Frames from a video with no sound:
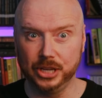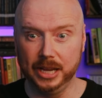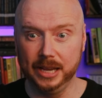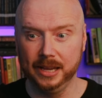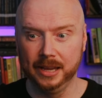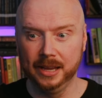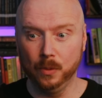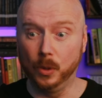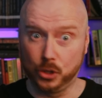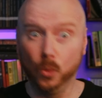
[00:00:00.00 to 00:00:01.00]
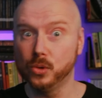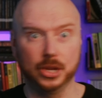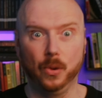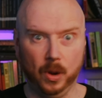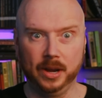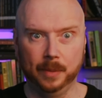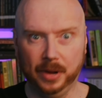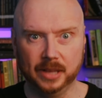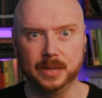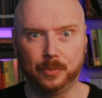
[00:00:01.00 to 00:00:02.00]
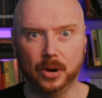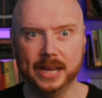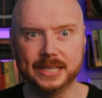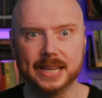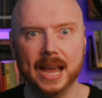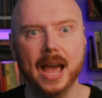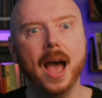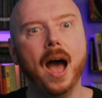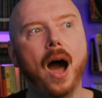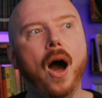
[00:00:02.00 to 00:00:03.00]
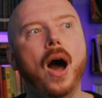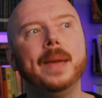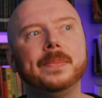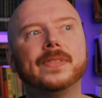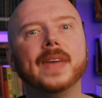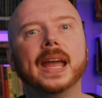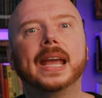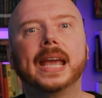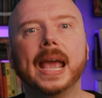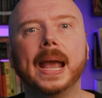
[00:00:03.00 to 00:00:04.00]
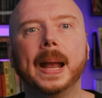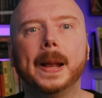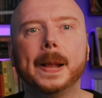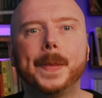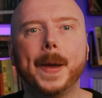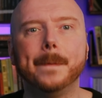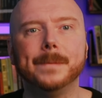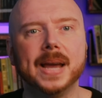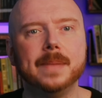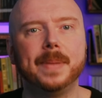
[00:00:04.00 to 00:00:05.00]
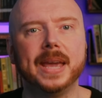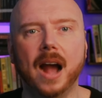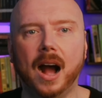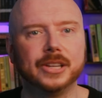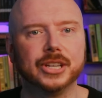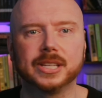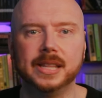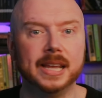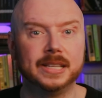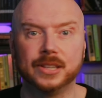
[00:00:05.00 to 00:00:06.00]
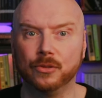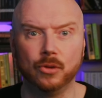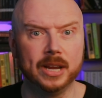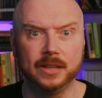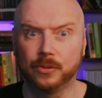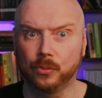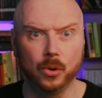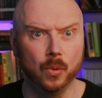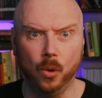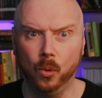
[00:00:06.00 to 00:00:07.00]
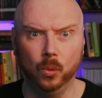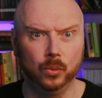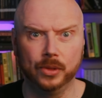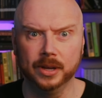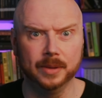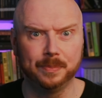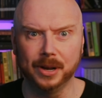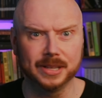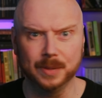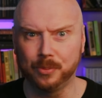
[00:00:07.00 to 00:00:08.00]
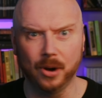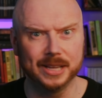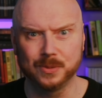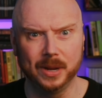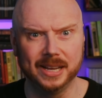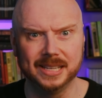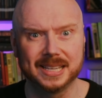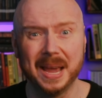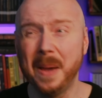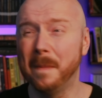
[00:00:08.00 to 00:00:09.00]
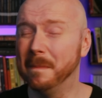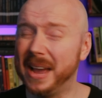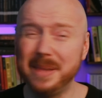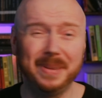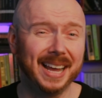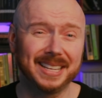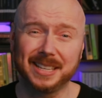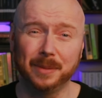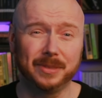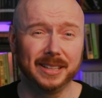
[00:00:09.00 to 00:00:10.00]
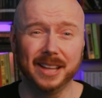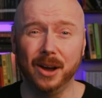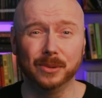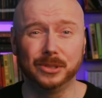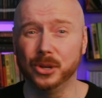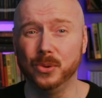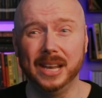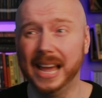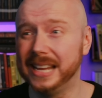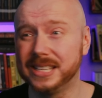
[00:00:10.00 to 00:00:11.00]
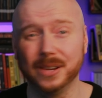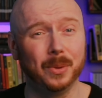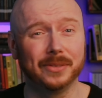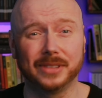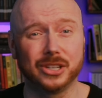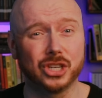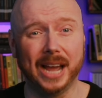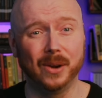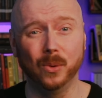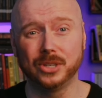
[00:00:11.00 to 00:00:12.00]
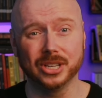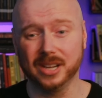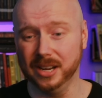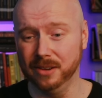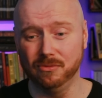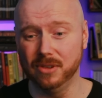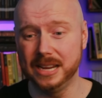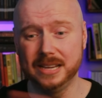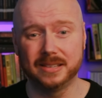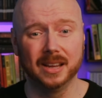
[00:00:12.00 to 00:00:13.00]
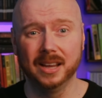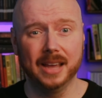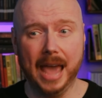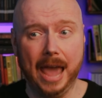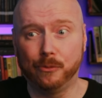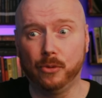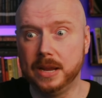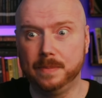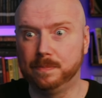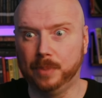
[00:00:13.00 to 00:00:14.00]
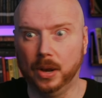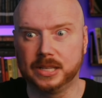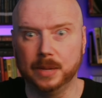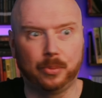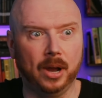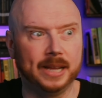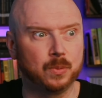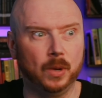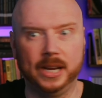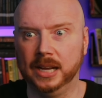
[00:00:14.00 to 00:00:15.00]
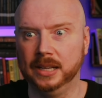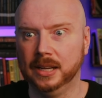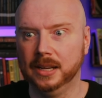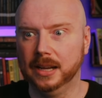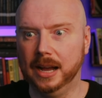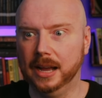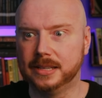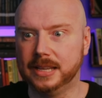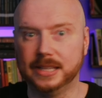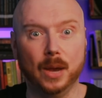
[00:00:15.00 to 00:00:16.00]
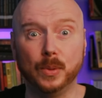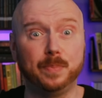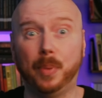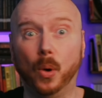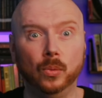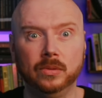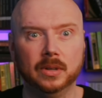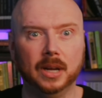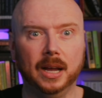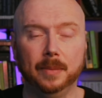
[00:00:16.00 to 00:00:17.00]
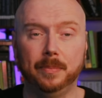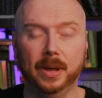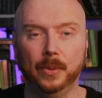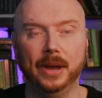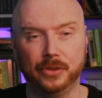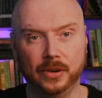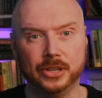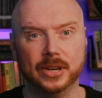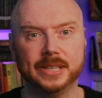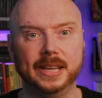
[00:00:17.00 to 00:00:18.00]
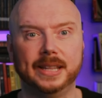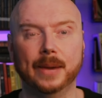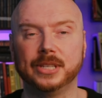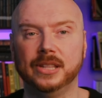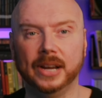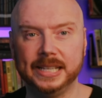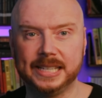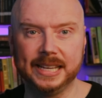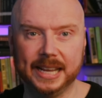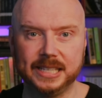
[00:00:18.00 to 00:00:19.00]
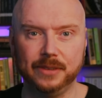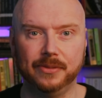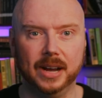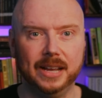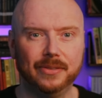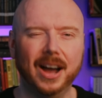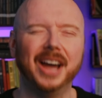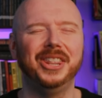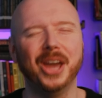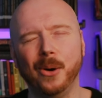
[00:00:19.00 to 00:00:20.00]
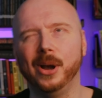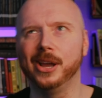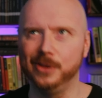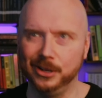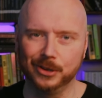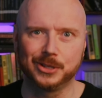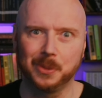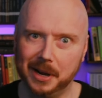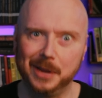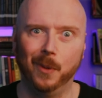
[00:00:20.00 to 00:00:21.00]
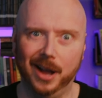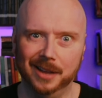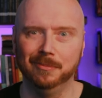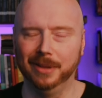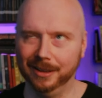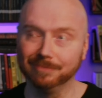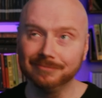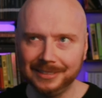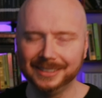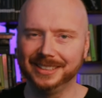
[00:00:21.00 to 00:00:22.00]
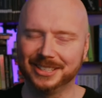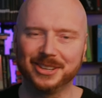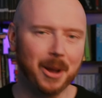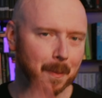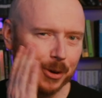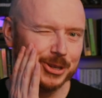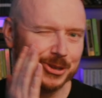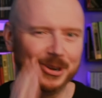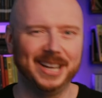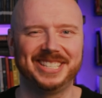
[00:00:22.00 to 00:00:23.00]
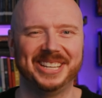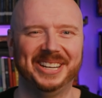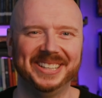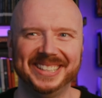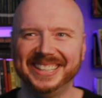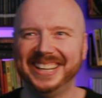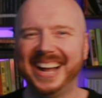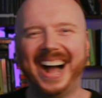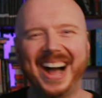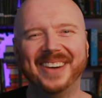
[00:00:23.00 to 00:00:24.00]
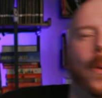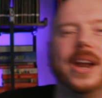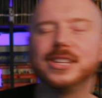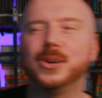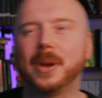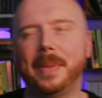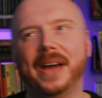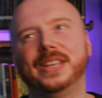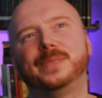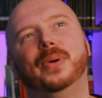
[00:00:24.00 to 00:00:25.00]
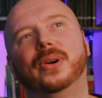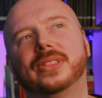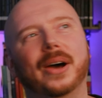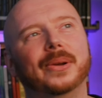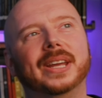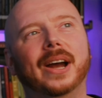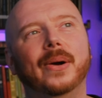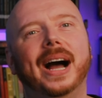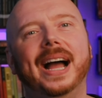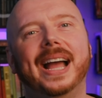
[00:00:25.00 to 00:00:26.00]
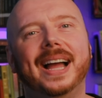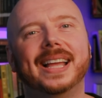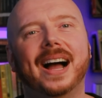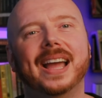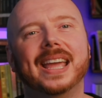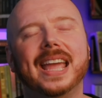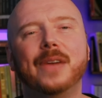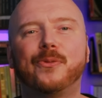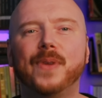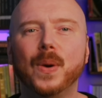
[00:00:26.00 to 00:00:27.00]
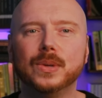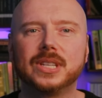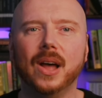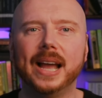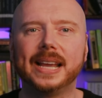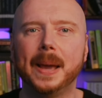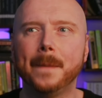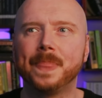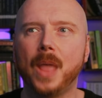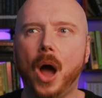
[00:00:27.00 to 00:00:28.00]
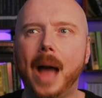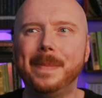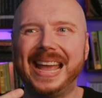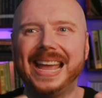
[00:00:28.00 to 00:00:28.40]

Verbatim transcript: year, which also won a Pulitzer Prize, I'm thinking that maybe I just need to read through all the Pulitzer Prize winners. Maybe that's something that I'll do later with the channel, just kind of read every Pulitzer Prize winner uh, since I was born. Uh, by the way, if you're interested, that was 1985. I know I only look 21, but it's, I'm moisturized, you know. Uh, when I talk about this book, though, you know, I, I, it feels like I'm